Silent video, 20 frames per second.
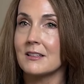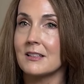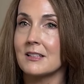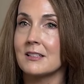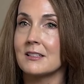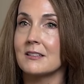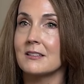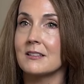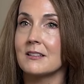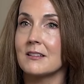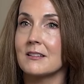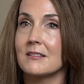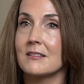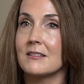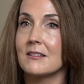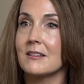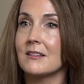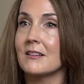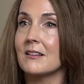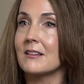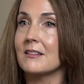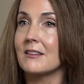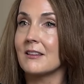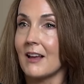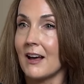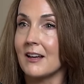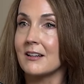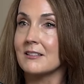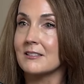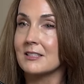And
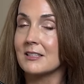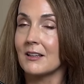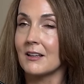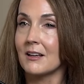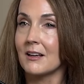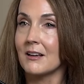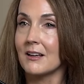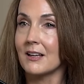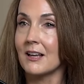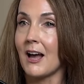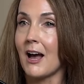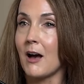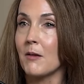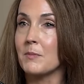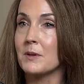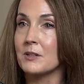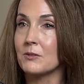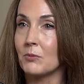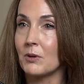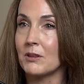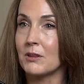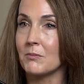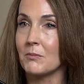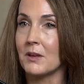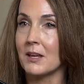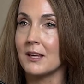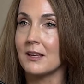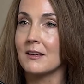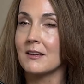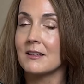that is it happened with
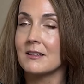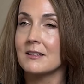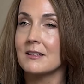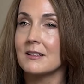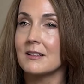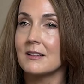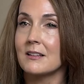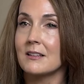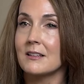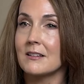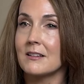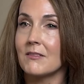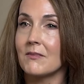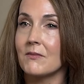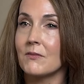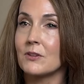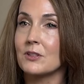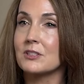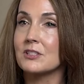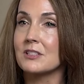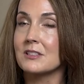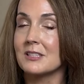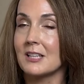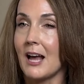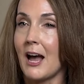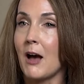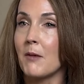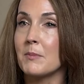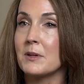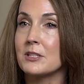me versus it
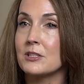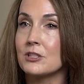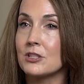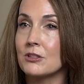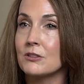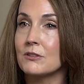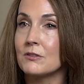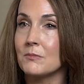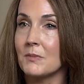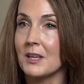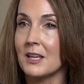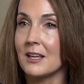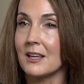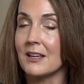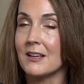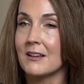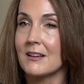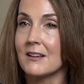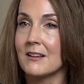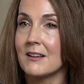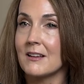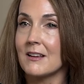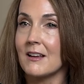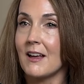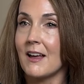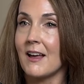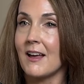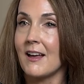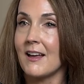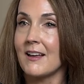happened to me.
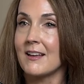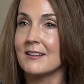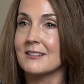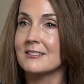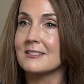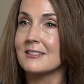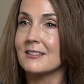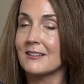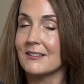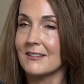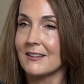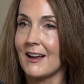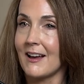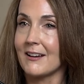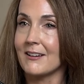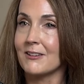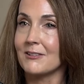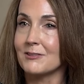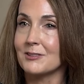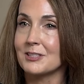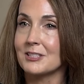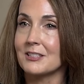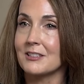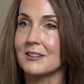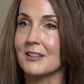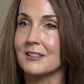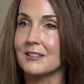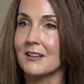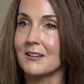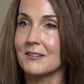And that goes to
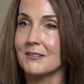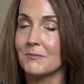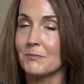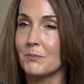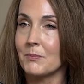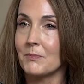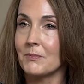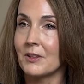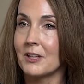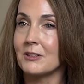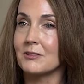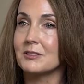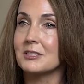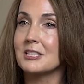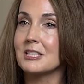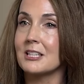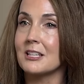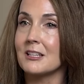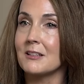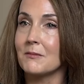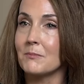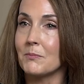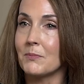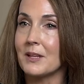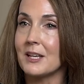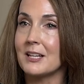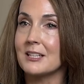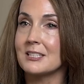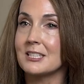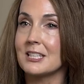the little T,
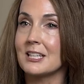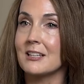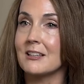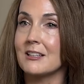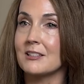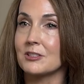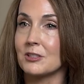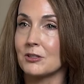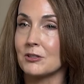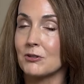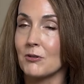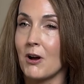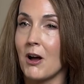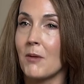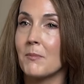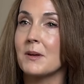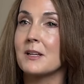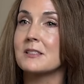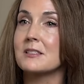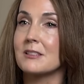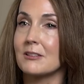big T. These are traumas.